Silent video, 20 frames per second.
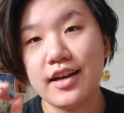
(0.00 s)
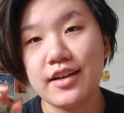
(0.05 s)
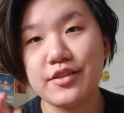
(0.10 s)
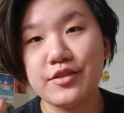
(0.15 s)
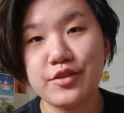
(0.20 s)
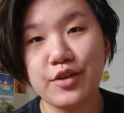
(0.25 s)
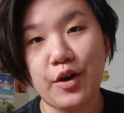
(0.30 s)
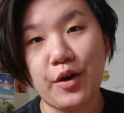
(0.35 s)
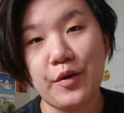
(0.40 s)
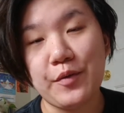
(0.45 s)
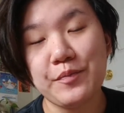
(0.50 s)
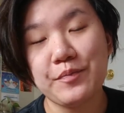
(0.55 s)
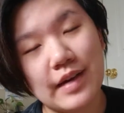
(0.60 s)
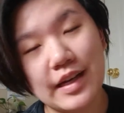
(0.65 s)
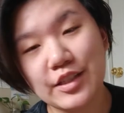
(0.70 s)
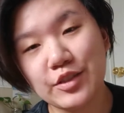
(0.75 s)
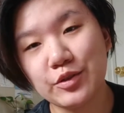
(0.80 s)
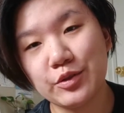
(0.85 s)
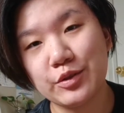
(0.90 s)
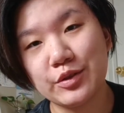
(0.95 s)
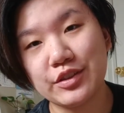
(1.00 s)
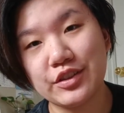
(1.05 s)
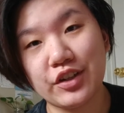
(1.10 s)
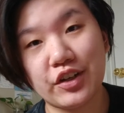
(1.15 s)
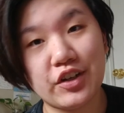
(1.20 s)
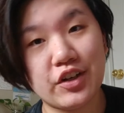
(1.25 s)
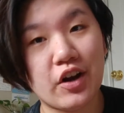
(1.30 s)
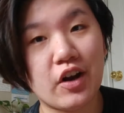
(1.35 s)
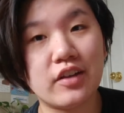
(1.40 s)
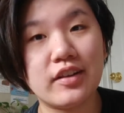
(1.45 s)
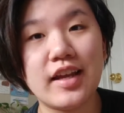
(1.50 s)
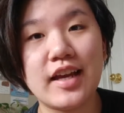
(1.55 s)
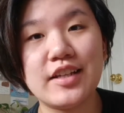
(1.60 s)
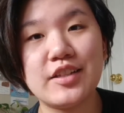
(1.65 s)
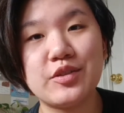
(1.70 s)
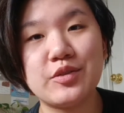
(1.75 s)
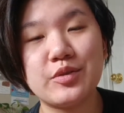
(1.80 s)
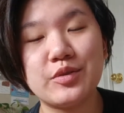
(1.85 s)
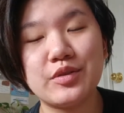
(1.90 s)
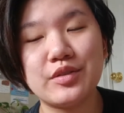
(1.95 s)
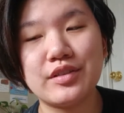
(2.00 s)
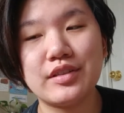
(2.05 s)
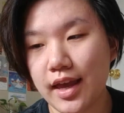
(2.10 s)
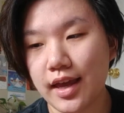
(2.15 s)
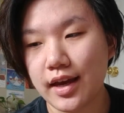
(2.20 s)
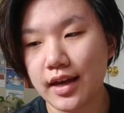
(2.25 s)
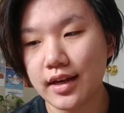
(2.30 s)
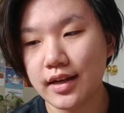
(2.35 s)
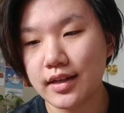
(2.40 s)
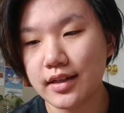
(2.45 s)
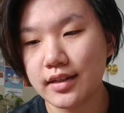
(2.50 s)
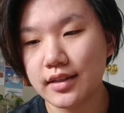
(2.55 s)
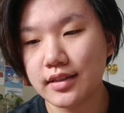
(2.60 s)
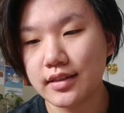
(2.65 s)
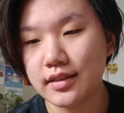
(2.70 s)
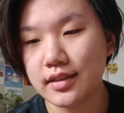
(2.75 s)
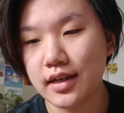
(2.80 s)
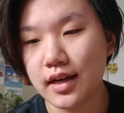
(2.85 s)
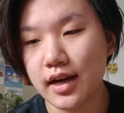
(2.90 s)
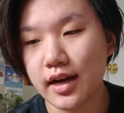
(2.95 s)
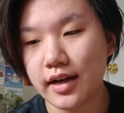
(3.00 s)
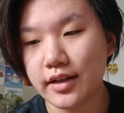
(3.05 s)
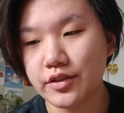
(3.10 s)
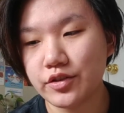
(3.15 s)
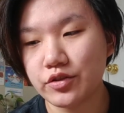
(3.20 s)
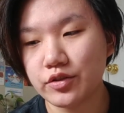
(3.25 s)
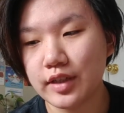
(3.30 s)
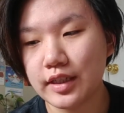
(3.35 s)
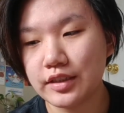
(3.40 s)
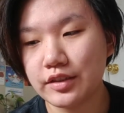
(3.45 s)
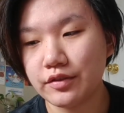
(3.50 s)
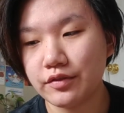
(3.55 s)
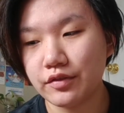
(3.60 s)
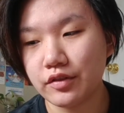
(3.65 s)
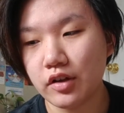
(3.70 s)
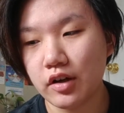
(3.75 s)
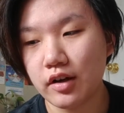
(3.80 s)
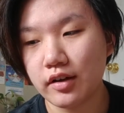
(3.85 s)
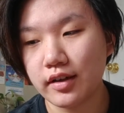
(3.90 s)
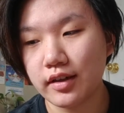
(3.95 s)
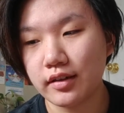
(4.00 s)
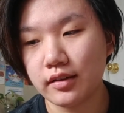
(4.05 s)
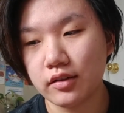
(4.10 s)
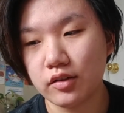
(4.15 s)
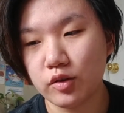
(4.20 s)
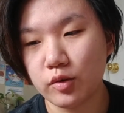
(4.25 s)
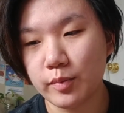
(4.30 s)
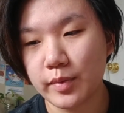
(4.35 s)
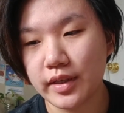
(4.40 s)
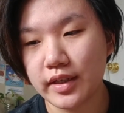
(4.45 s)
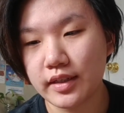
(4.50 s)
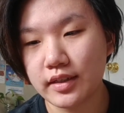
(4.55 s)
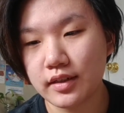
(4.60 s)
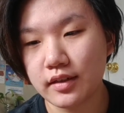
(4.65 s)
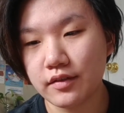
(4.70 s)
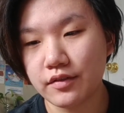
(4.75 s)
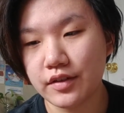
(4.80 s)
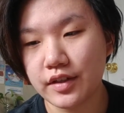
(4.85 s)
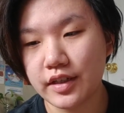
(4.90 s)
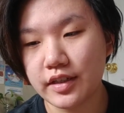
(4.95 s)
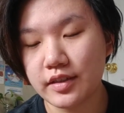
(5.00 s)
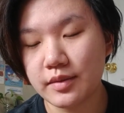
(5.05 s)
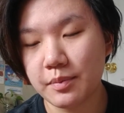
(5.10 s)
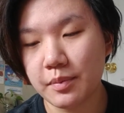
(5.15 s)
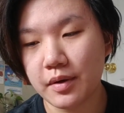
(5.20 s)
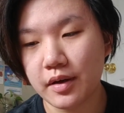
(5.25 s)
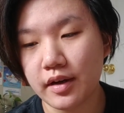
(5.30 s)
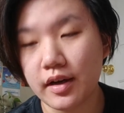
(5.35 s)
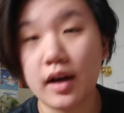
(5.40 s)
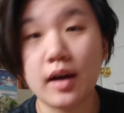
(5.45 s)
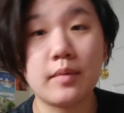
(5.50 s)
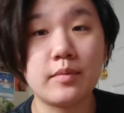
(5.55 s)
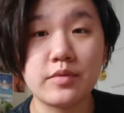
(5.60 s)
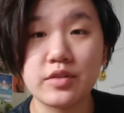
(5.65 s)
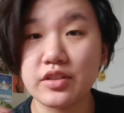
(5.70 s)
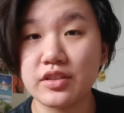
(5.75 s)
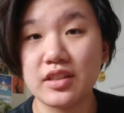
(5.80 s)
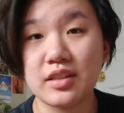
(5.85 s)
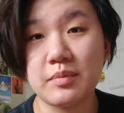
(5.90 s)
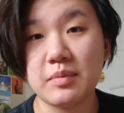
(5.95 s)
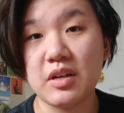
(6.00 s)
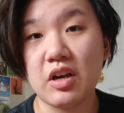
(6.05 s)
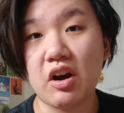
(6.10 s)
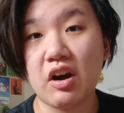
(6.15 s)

So, my school started online school, and I tried to vlog a little bit of it, but I'm just gonna be